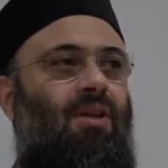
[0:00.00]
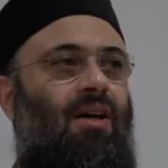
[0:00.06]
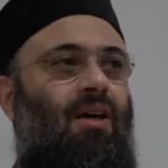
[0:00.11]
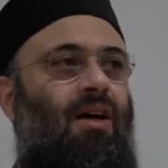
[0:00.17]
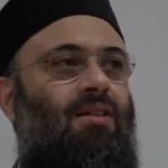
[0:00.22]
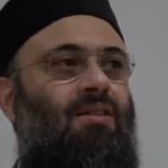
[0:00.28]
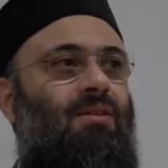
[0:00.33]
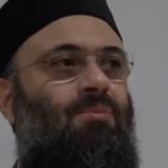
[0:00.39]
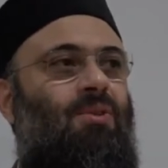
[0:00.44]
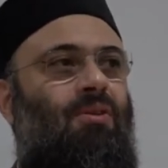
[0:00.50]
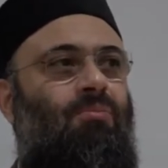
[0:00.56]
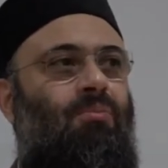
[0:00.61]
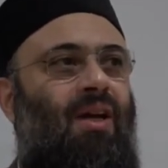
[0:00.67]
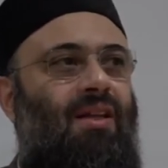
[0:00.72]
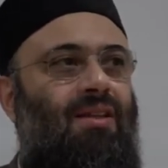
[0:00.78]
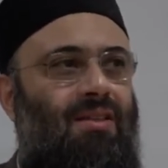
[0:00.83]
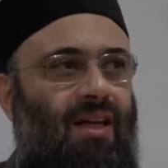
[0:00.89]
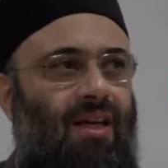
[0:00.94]
the concept of
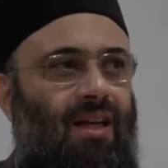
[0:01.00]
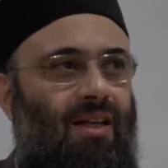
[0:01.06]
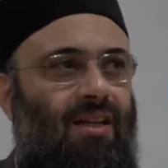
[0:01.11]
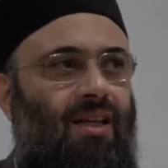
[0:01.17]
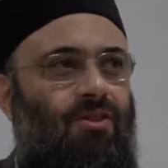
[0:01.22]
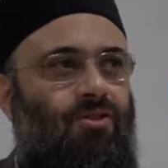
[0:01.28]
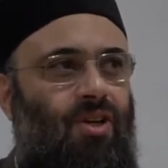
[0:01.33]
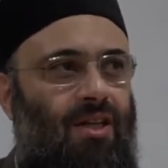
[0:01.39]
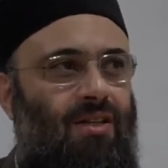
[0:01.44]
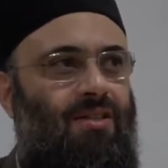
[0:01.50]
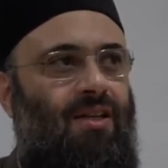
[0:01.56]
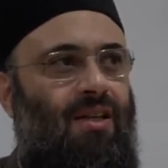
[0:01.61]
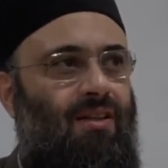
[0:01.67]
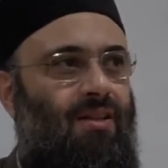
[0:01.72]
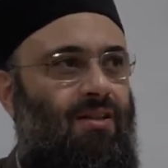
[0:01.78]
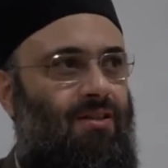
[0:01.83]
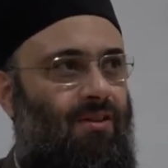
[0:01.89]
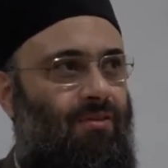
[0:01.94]
maintaining the
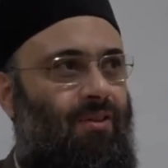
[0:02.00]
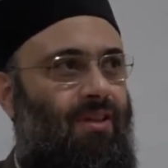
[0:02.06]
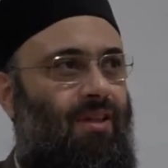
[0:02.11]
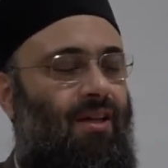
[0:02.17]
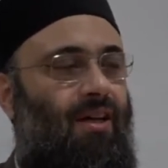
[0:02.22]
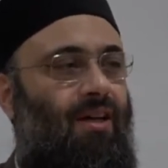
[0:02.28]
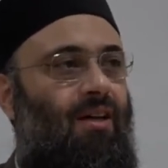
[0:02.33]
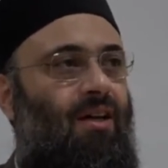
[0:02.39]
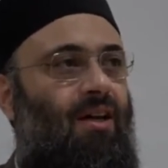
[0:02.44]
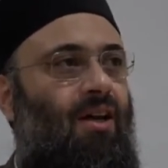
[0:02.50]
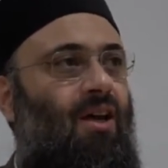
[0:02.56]
transcendence of Allah.